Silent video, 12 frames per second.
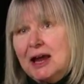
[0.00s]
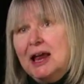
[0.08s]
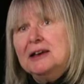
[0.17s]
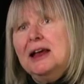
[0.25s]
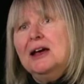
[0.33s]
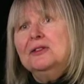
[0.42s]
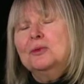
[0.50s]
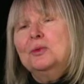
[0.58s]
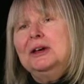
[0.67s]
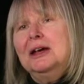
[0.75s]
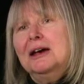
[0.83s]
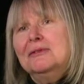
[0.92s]
And now that
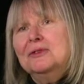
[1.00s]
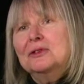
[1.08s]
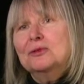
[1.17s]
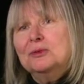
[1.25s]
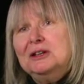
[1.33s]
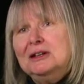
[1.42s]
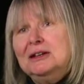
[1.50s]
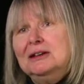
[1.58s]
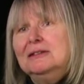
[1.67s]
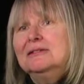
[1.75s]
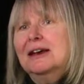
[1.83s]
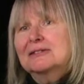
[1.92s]
we have the
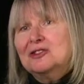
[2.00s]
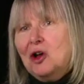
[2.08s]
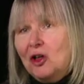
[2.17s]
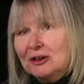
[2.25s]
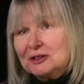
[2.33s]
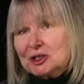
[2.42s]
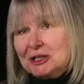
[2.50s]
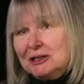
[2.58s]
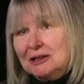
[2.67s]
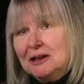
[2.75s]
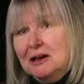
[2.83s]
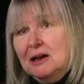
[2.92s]
3D technology,